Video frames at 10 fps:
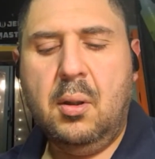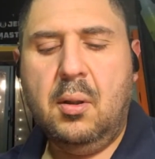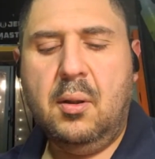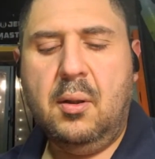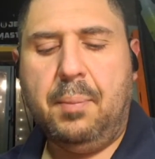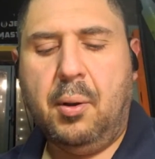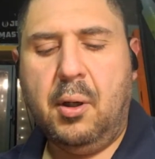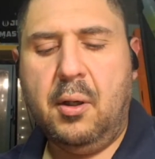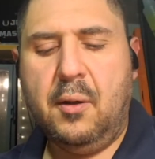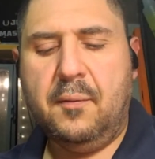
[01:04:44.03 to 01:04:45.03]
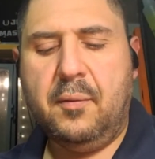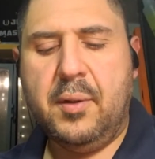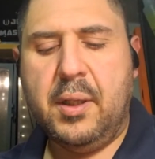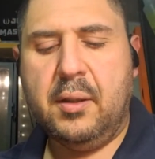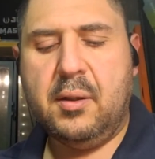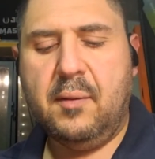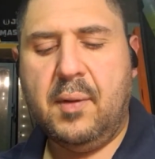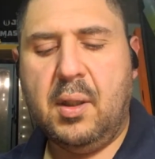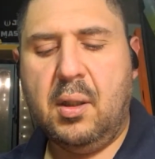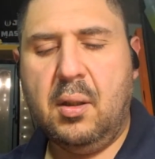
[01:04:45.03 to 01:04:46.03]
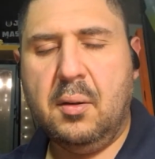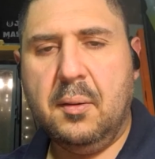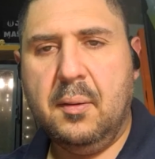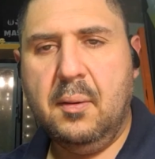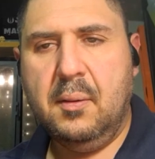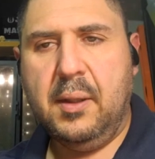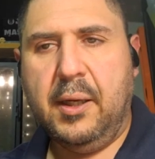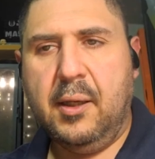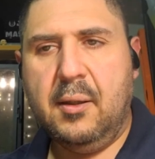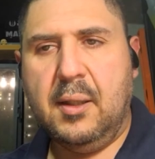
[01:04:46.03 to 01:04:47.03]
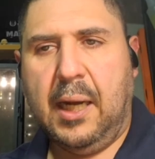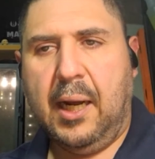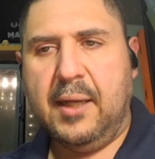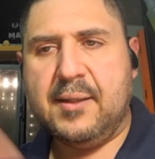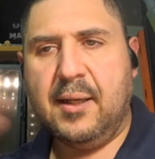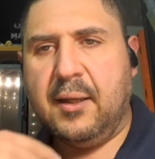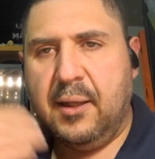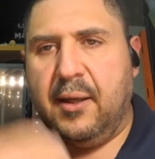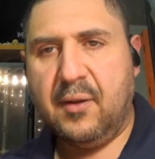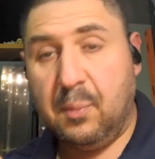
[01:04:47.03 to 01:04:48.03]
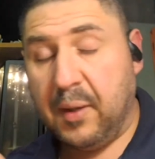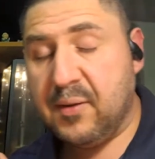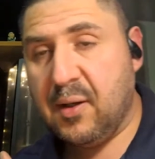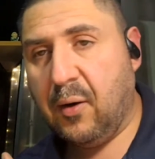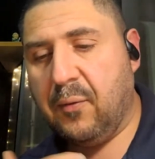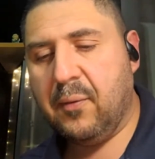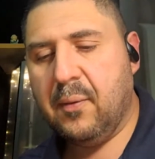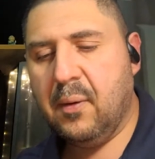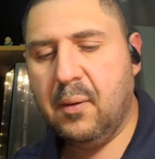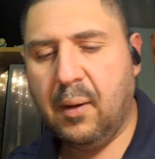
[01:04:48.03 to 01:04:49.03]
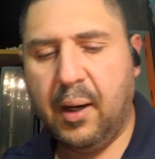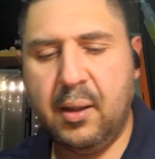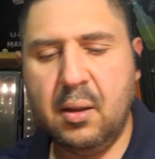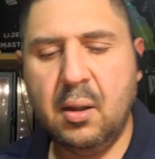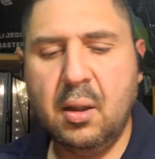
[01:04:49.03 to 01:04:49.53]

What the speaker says: that part of creativity that I second guess myself, right?